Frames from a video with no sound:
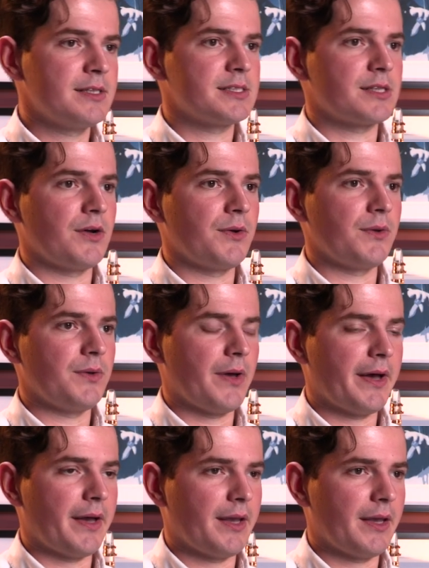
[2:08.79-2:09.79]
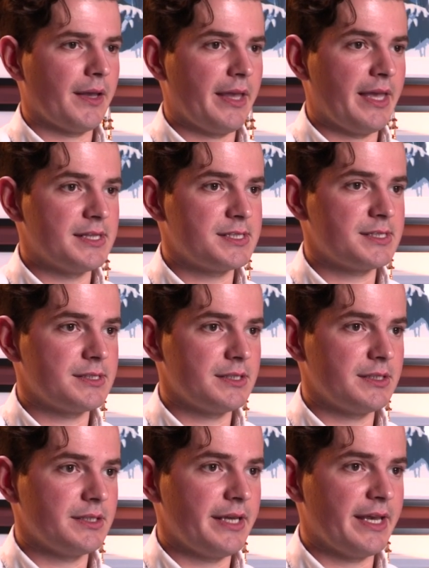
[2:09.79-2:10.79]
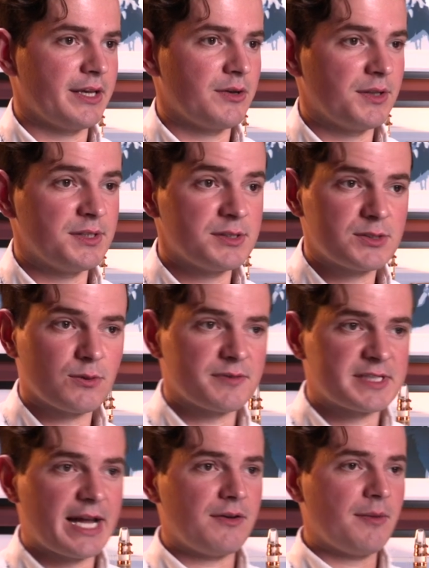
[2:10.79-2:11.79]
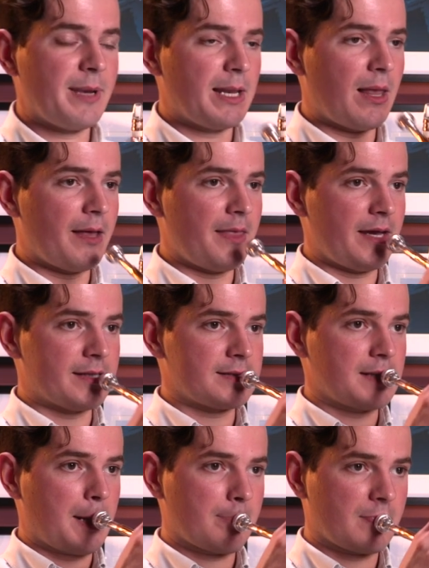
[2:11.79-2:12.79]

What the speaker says: So it can sort of sound a bit like this.